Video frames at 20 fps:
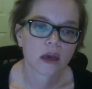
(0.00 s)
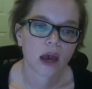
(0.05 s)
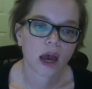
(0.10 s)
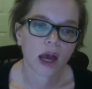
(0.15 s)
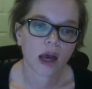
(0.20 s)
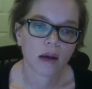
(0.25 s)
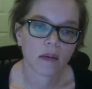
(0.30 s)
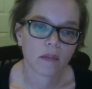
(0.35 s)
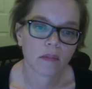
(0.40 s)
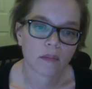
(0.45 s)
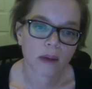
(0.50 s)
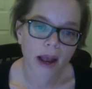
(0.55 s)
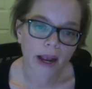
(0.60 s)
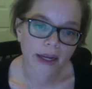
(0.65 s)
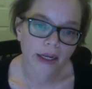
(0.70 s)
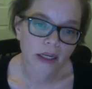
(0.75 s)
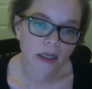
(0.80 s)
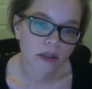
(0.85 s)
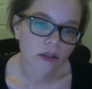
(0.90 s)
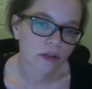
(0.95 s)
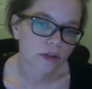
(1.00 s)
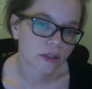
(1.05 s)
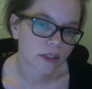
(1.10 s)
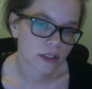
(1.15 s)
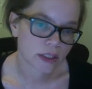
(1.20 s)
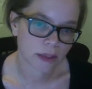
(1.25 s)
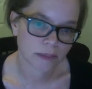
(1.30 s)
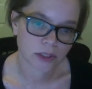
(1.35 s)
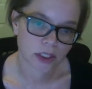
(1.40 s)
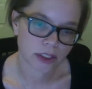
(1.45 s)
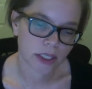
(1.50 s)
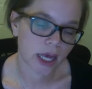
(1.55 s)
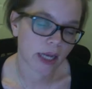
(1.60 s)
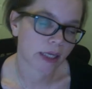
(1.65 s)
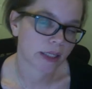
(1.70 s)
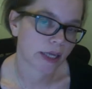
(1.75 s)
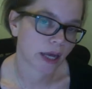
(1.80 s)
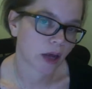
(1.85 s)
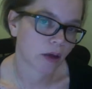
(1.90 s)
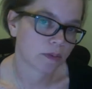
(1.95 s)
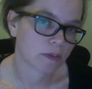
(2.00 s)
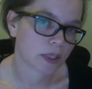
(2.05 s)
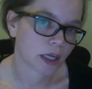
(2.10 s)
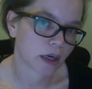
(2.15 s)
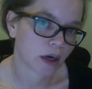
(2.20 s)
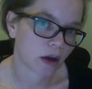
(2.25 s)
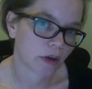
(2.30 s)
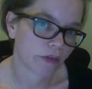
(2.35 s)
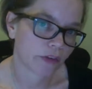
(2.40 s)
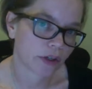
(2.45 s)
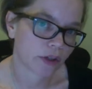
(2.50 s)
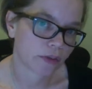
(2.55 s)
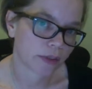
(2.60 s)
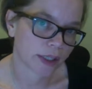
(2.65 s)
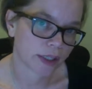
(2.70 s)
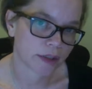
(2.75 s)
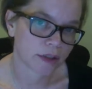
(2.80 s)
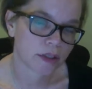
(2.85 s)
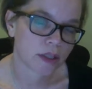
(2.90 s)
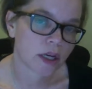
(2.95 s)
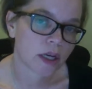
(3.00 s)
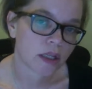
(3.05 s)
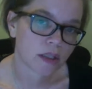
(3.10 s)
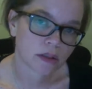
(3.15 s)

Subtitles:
Might include a subject heading to help set it off for your readers.